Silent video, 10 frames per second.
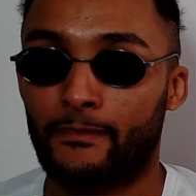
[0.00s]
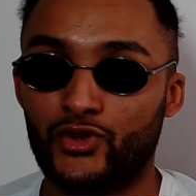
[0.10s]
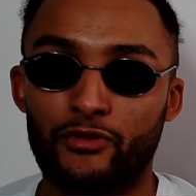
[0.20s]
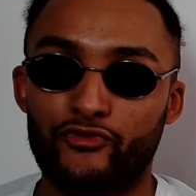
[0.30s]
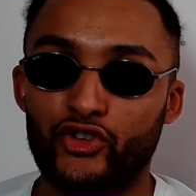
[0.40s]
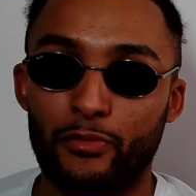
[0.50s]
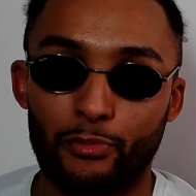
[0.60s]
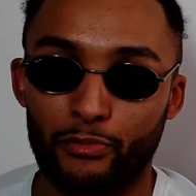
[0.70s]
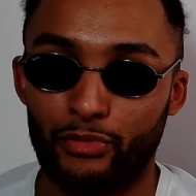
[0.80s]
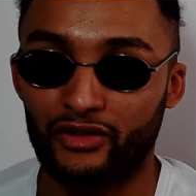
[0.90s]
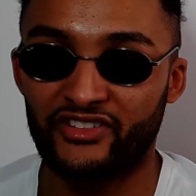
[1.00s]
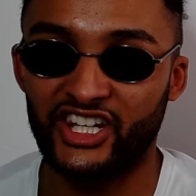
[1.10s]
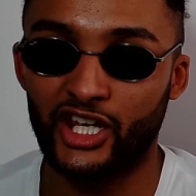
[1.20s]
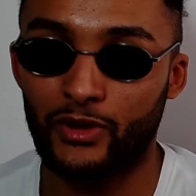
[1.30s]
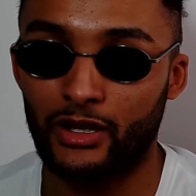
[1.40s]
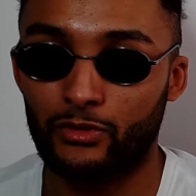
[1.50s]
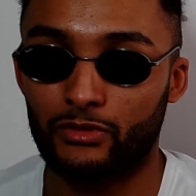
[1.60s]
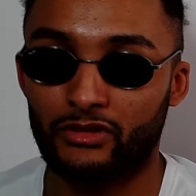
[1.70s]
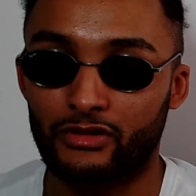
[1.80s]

John Fury put a video out.